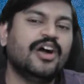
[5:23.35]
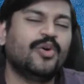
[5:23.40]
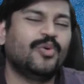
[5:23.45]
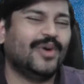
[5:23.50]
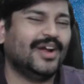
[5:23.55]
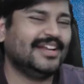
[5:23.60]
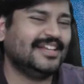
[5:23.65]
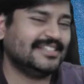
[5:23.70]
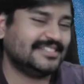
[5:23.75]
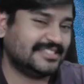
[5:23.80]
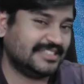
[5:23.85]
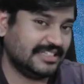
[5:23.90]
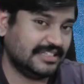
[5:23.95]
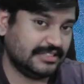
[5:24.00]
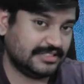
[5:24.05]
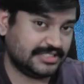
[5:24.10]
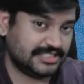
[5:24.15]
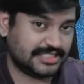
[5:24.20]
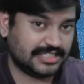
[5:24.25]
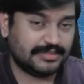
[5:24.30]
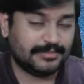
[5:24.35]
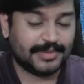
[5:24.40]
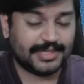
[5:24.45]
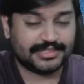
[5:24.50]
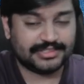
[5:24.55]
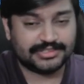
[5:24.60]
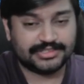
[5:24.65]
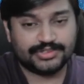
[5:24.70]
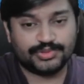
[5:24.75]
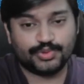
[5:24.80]
White is still
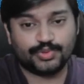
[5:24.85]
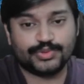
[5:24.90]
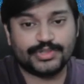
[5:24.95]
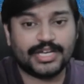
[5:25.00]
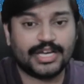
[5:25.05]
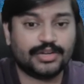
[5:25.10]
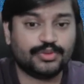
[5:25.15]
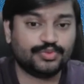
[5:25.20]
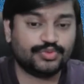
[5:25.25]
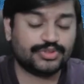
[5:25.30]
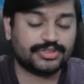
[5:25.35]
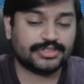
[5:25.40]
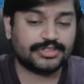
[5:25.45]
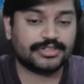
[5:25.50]
better, no doubt.